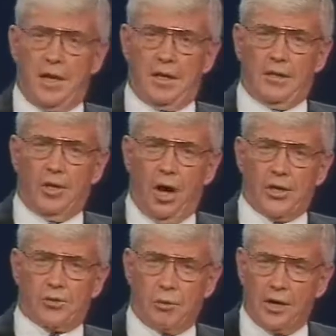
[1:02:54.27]

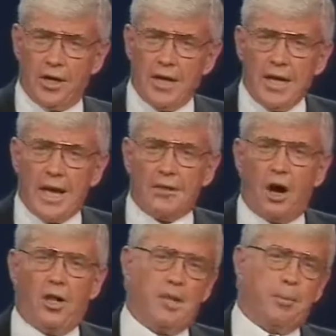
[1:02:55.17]
laws work and
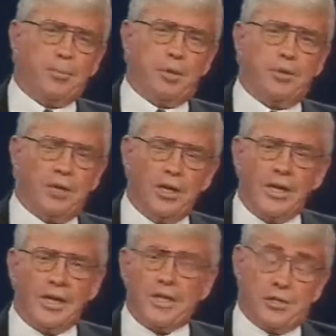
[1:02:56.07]
call them a polluter
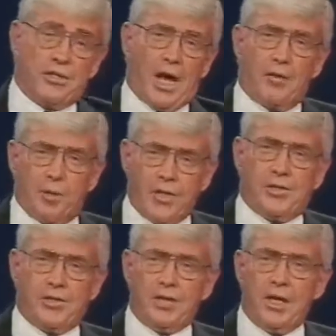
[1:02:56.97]
is just
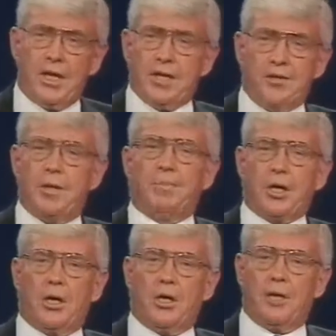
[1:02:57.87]
outrageous. It is
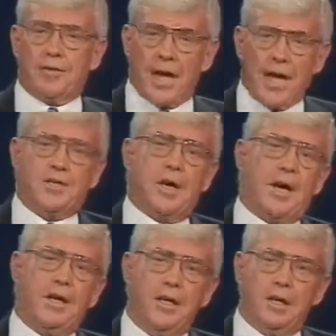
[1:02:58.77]
typical of the
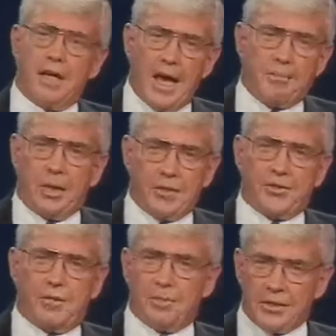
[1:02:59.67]

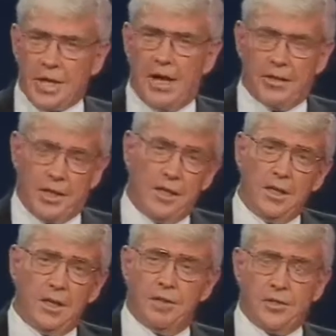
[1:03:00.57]
anti-capitalistic mentality
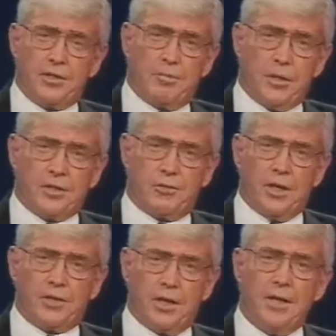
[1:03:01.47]
of this
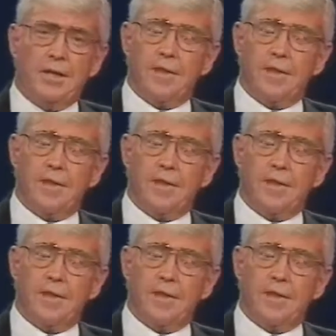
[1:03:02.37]
administration.